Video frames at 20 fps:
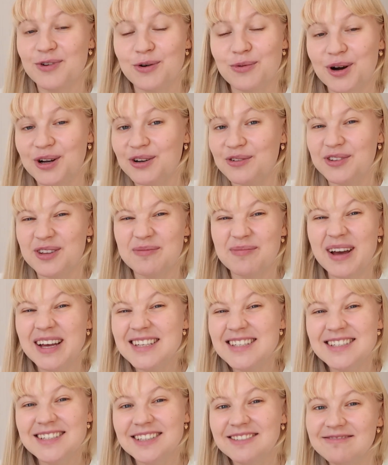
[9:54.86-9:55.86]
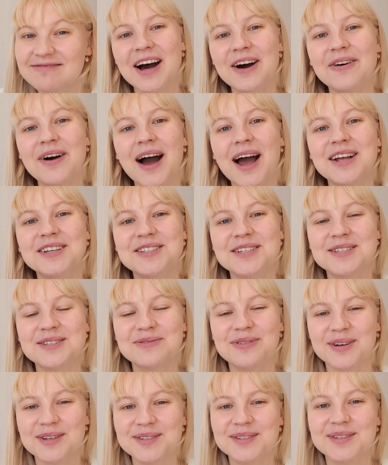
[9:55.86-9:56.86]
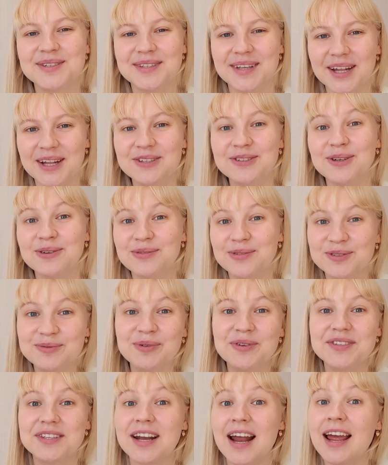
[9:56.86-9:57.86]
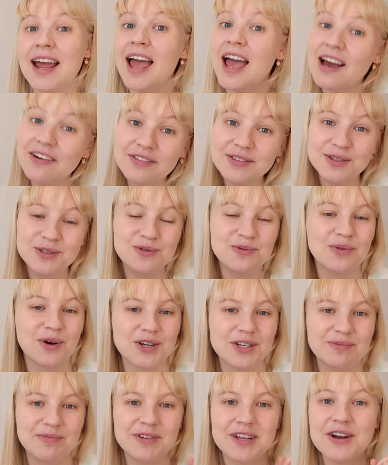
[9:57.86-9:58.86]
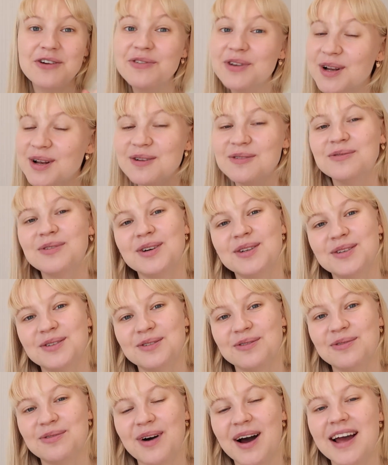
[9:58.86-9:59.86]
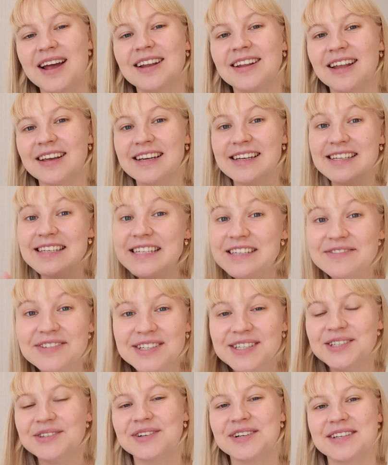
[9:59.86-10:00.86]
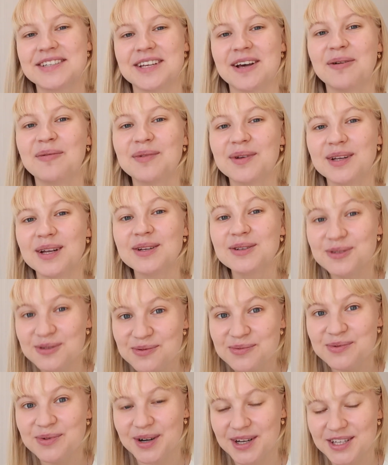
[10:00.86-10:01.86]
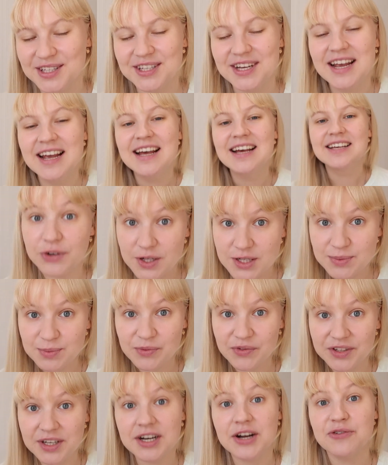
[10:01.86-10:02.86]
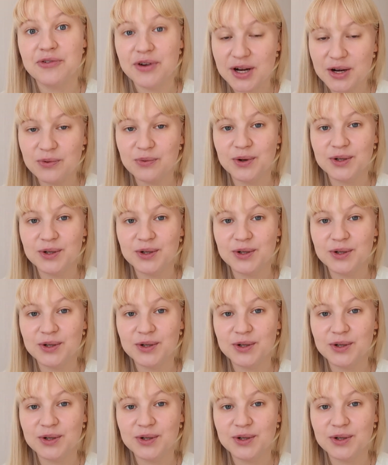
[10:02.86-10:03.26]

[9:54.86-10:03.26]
one of the best. Now I just want to tell you a few movies that I haven't watched but I really want to find like a D V D or something and to watch. First movie that I really